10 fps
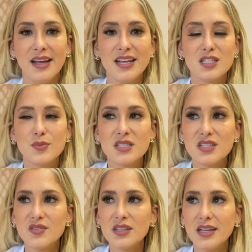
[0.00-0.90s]
and
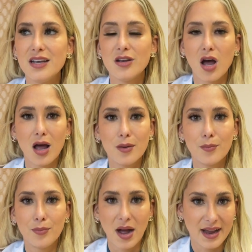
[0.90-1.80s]
specifically
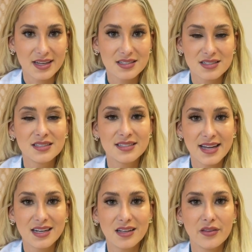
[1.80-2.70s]
non-biased
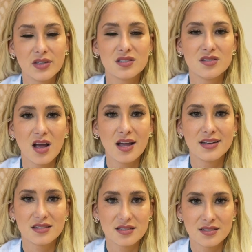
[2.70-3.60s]
data that's not
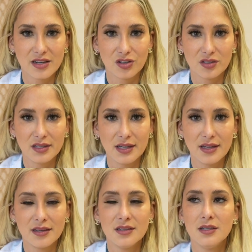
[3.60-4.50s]

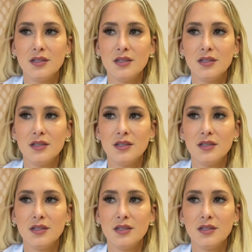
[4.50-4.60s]
necessarily